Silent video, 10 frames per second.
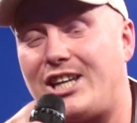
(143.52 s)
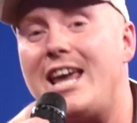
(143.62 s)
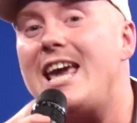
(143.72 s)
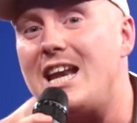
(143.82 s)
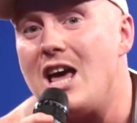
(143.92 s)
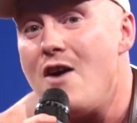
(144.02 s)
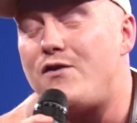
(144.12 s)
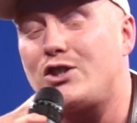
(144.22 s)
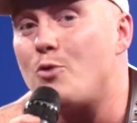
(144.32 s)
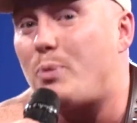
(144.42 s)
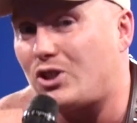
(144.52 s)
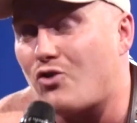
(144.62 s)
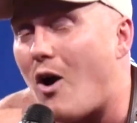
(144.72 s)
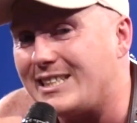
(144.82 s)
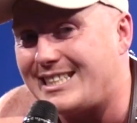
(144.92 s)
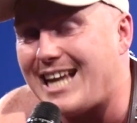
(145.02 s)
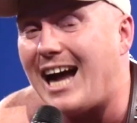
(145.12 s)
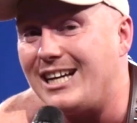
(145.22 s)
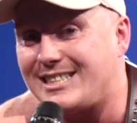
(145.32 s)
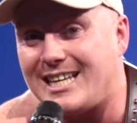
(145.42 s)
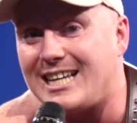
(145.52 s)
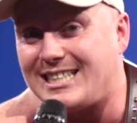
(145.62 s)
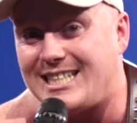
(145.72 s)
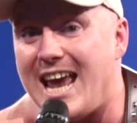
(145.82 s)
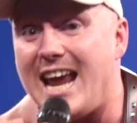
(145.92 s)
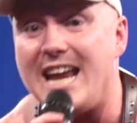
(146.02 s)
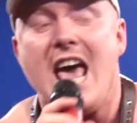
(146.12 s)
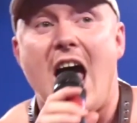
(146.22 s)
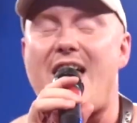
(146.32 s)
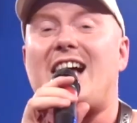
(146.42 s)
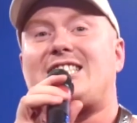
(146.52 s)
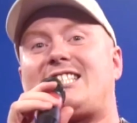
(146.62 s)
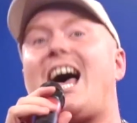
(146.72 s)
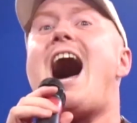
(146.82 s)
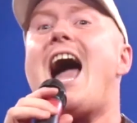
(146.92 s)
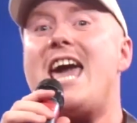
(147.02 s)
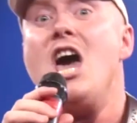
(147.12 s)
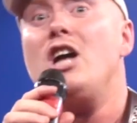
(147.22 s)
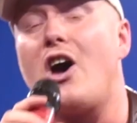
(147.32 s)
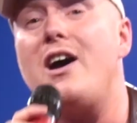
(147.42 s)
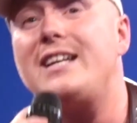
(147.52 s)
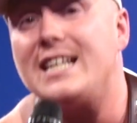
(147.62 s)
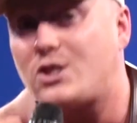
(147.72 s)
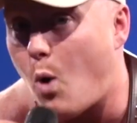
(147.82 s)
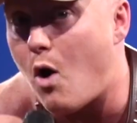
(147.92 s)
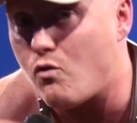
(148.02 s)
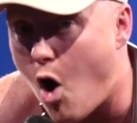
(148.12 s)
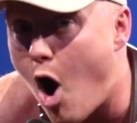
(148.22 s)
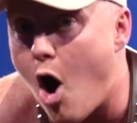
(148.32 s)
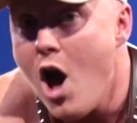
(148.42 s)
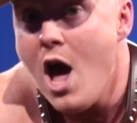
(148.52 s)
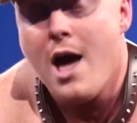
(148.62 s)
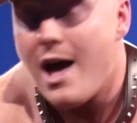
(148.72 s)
Gene for Super Strong Style 16. And that sigh turned into a roar.